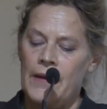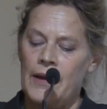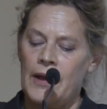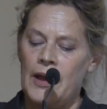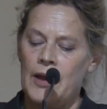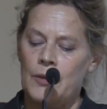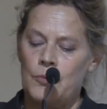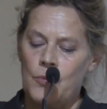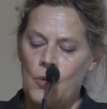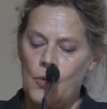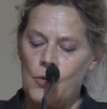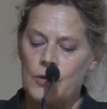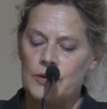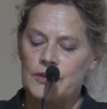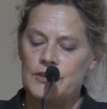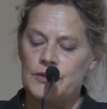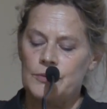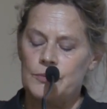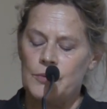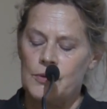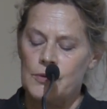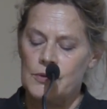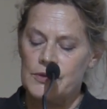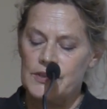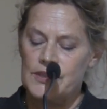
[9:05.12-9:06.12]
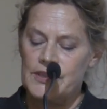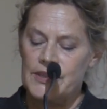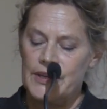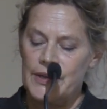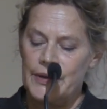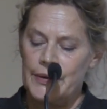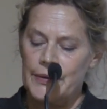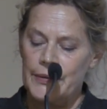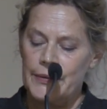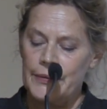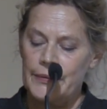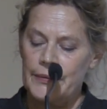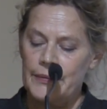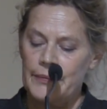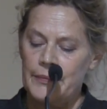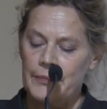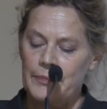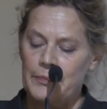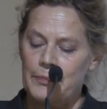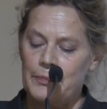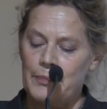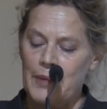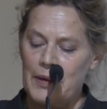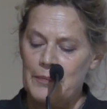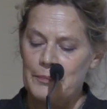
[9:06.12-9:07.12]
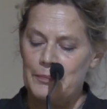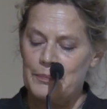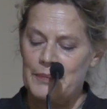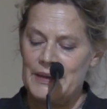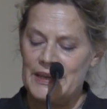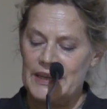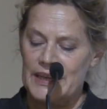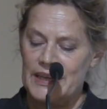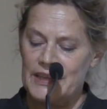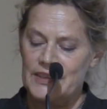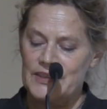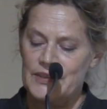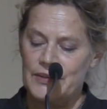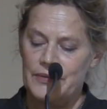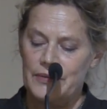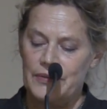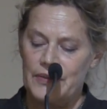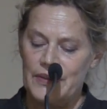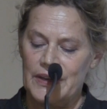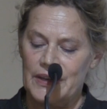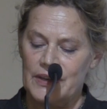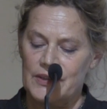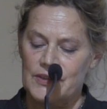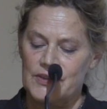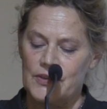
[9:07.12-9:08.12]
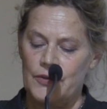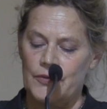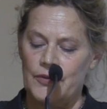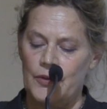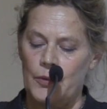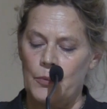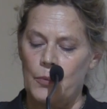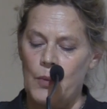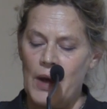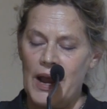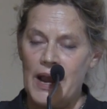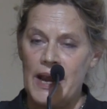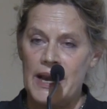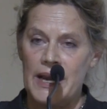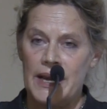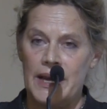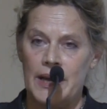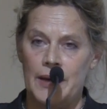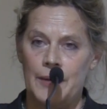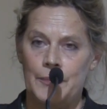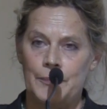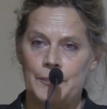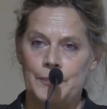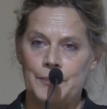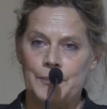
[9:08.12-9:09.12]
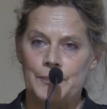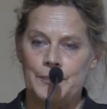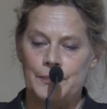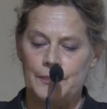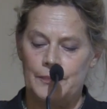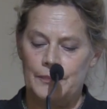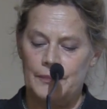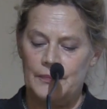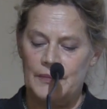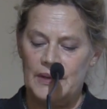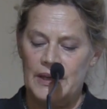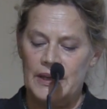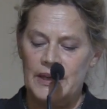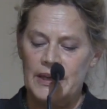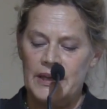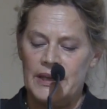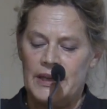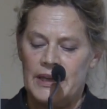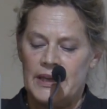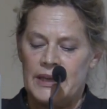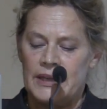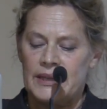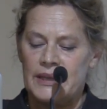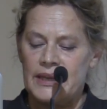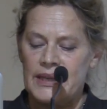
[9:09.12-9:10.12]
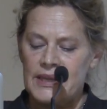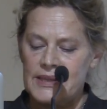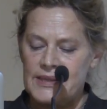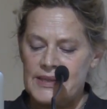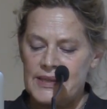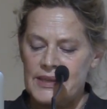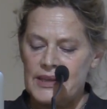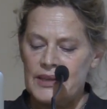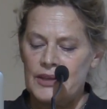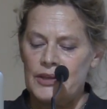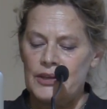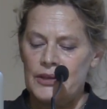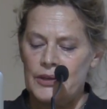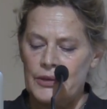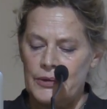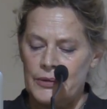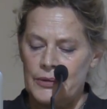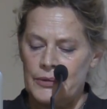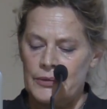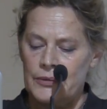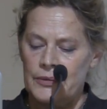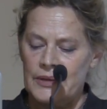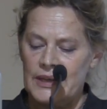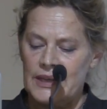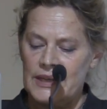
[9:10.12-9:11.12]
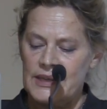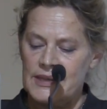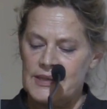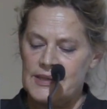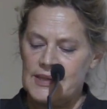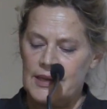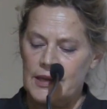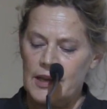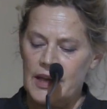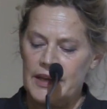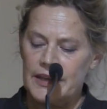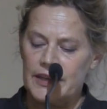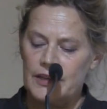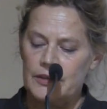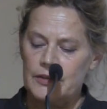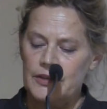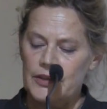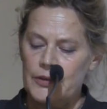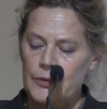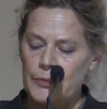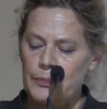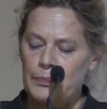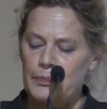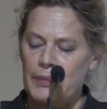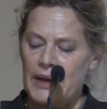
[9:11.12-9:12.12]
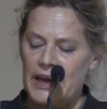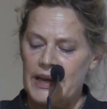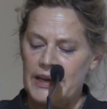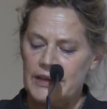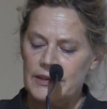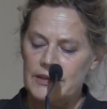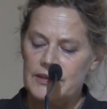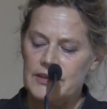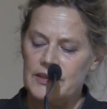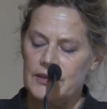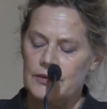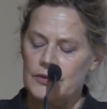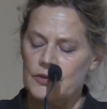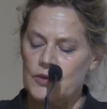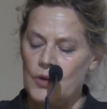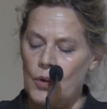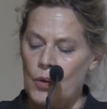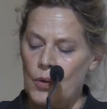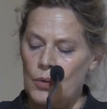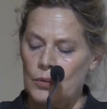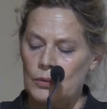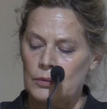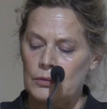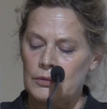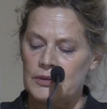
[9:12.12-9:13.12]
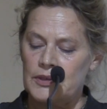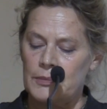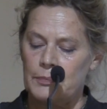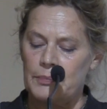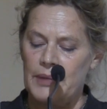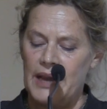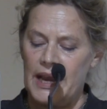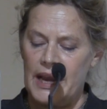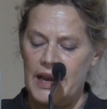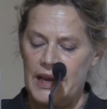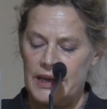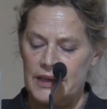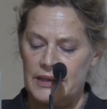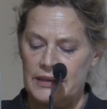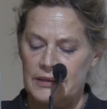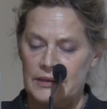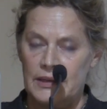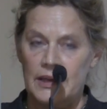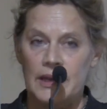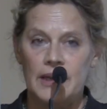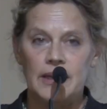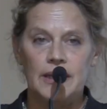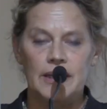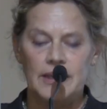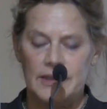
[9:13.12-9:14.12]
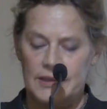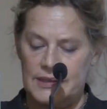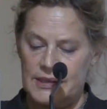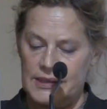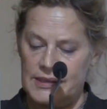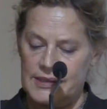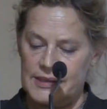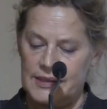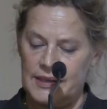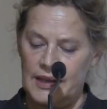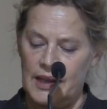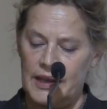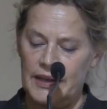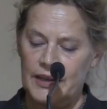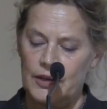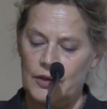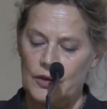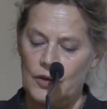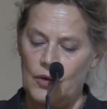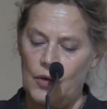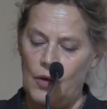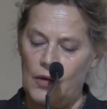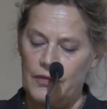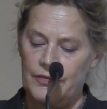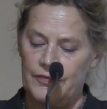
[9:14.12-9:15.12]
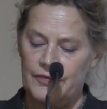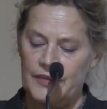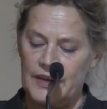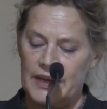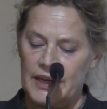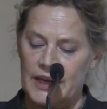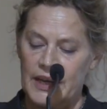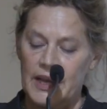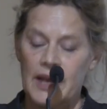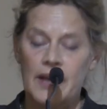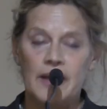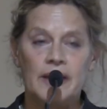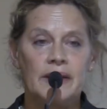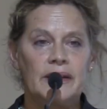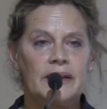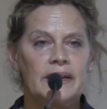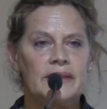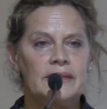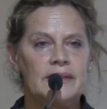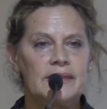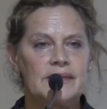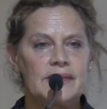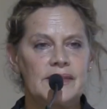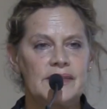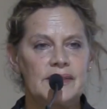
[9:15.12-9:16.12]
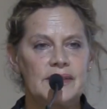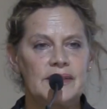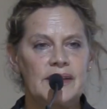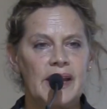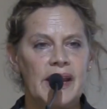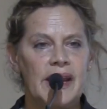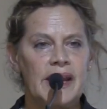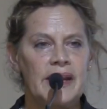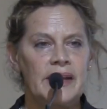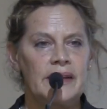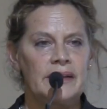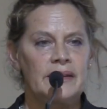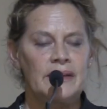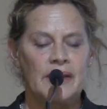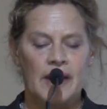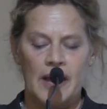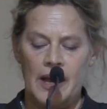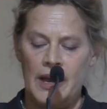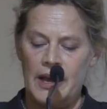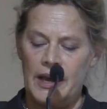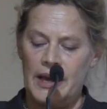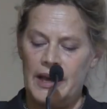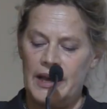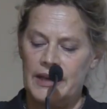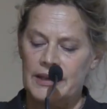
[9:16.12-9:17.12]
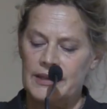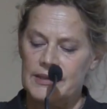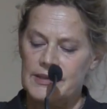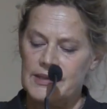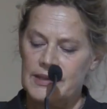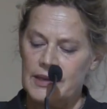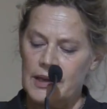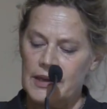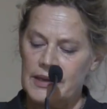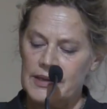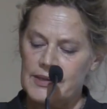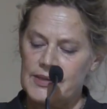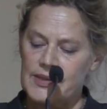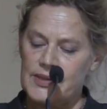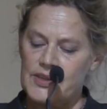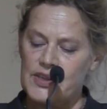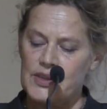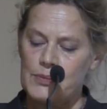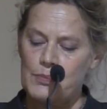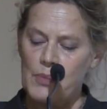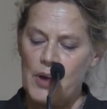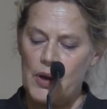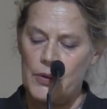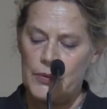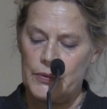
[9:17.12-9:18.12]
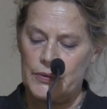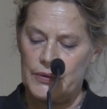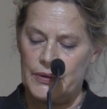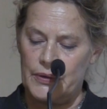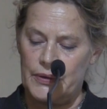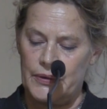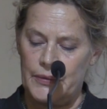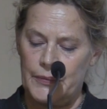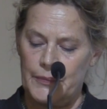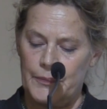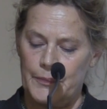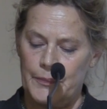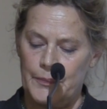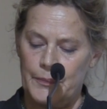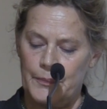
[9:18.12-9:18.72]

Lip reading: I walk towards you, bumping into things on the way. Kissing you is like new paint and old pain. It is like coffee and a stain, and it's like smoke.